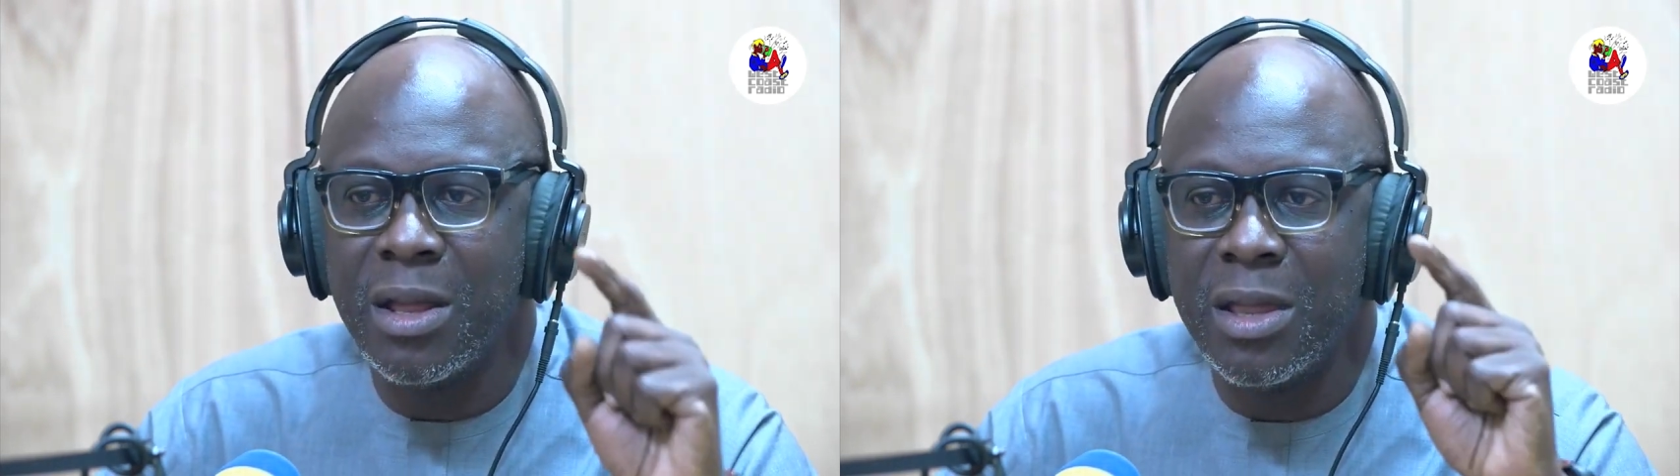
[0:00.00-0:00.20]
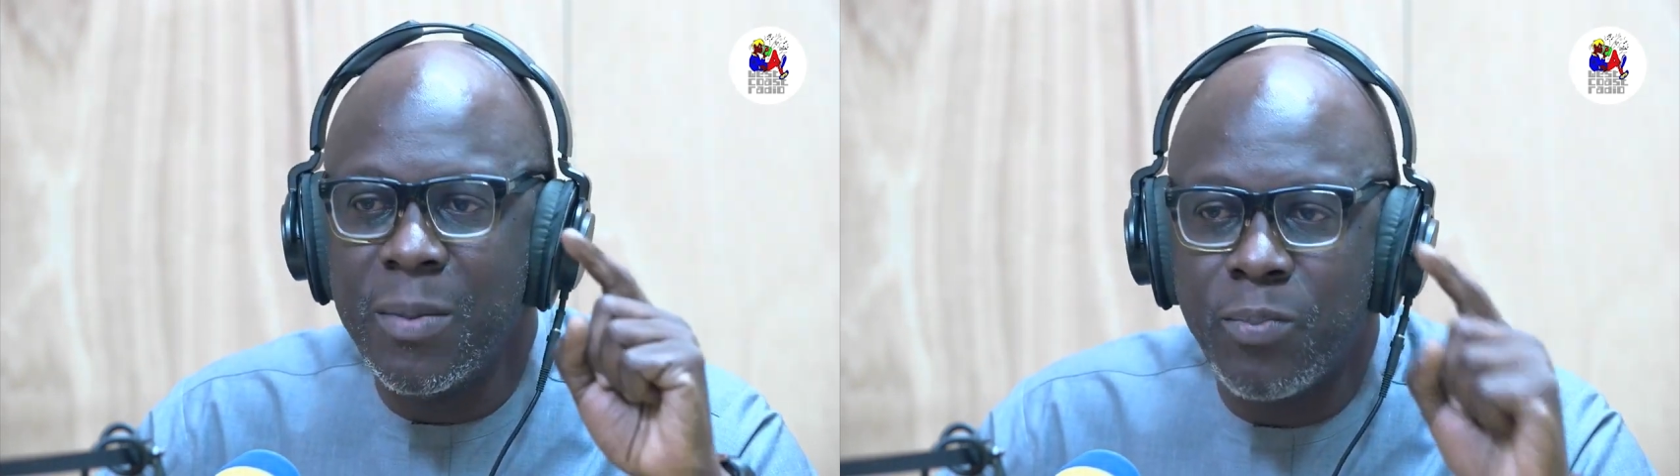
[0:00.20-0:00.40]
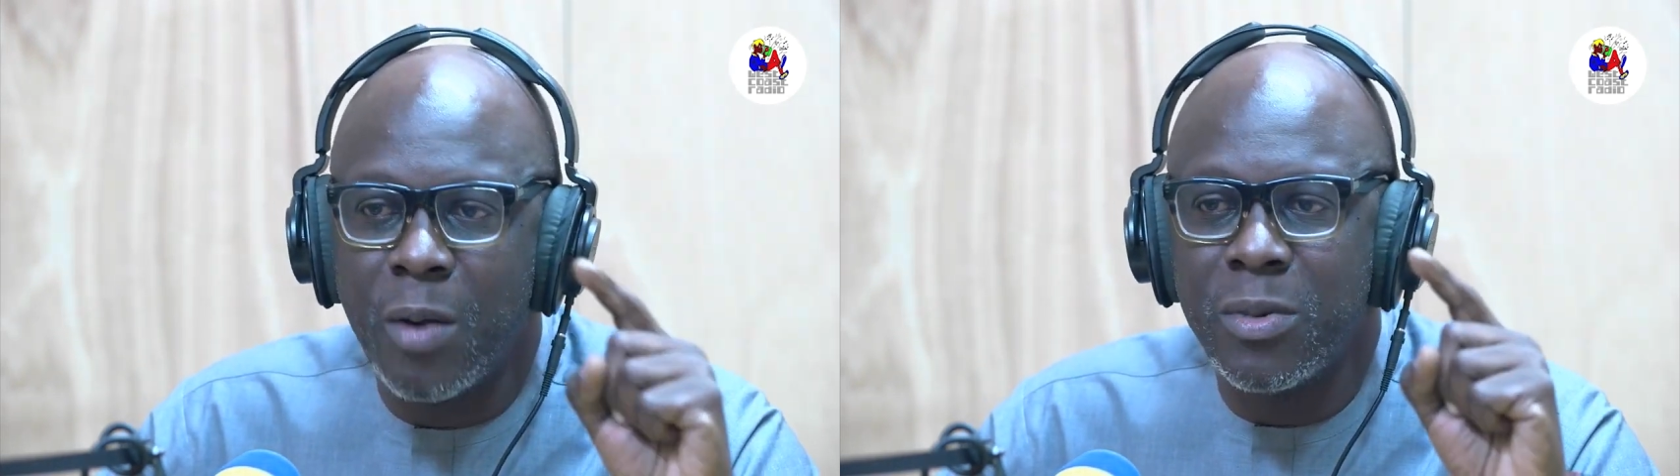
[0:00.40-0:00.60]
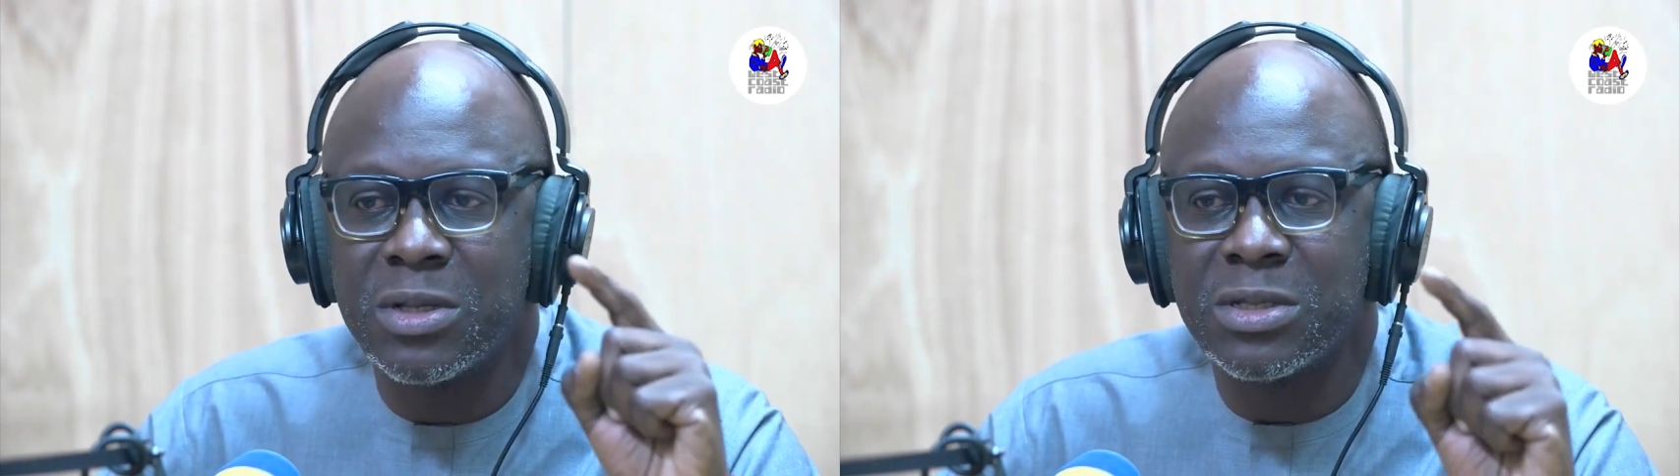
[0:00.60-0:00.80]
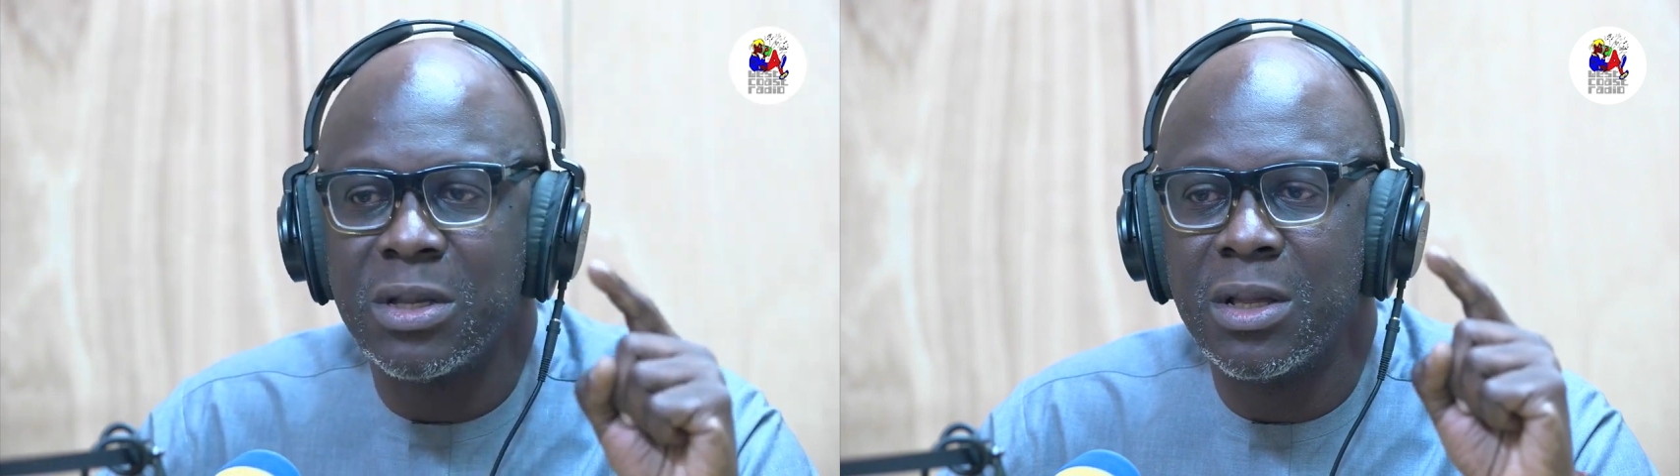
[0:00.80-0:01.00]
He promised